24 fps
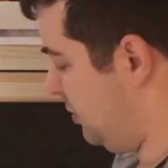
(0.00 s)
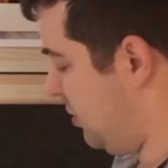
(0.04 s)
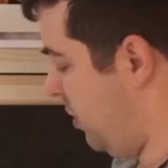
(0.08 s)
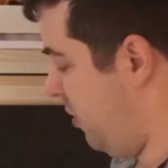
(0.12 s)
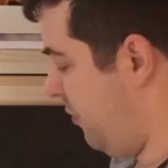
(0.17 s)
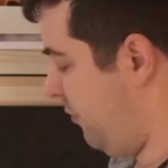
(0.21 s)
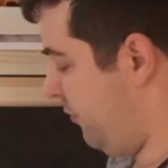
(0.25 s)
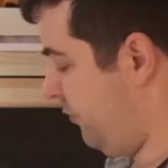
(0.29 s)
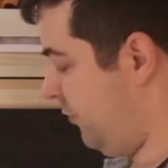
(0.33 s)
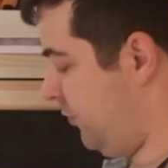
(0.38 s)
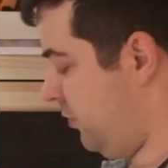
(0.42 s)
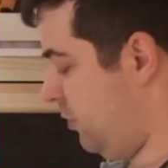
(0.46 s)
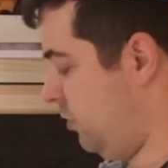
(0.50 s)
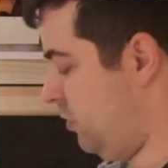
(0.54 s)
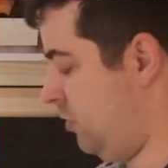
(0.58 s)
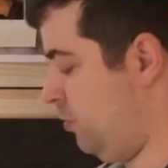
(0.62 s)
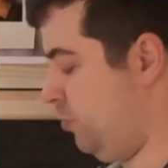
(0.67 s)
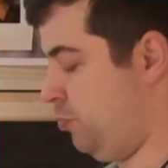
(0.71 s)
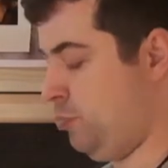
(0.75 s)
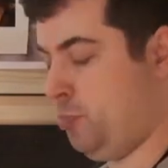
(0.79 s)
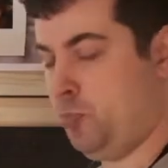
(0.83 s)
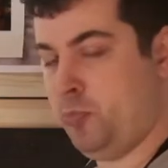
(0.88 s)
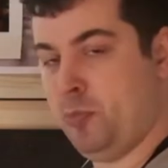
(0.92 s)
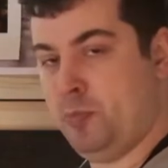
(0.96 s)
off, you
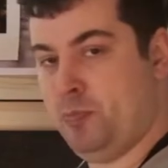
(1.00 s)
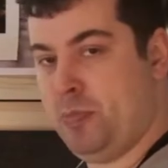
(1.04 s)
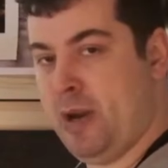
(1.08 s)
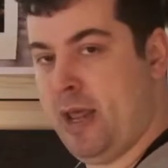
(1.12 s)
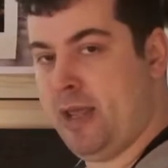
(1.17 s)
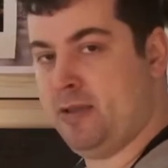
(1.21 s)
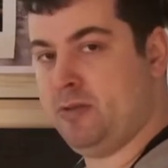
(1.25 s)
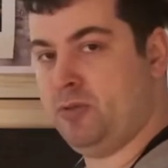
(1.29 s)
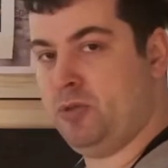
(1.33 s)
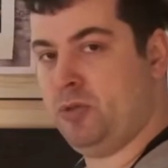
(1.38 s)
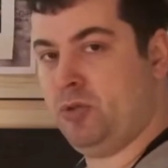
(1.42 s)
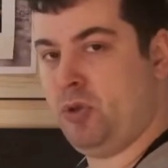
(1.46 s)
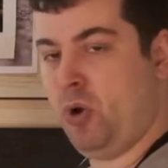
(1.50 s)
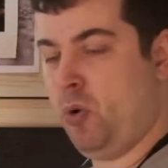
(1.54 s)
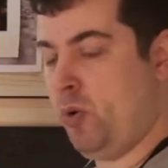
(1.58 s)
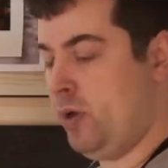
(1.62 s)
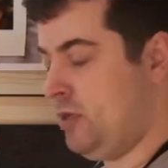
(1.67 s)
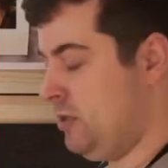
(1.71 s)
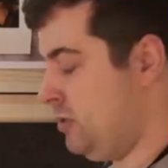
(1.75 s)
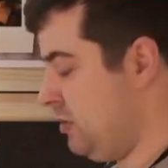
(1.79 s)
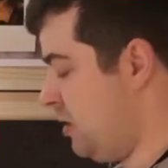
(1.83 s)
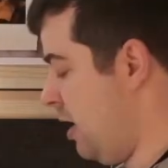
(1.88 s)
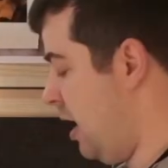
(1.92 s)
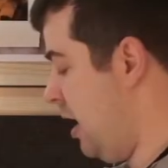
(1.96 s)
place the dough
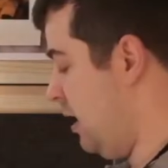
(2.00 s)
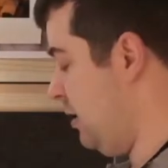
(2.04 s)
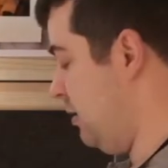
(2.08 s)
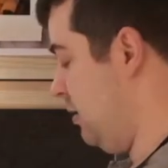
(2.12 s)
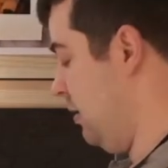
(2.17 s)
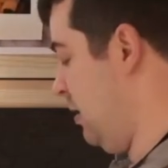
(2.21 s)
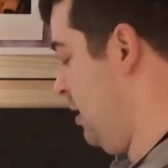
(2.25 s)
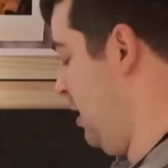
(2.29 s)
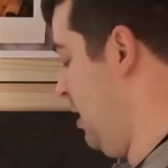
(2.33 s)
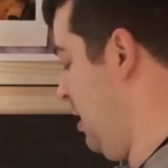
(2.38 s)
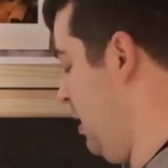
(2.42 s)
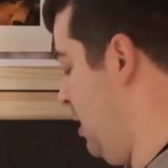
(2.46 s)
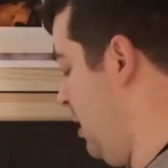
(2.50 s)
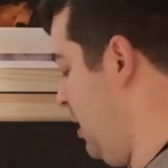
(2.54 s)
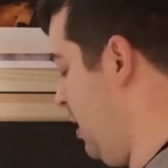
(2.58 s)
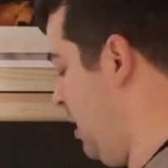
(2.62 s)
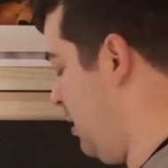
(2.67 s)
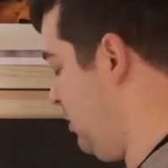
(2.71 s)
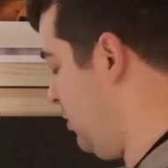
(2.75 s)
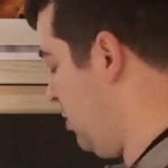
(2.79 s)
inside, and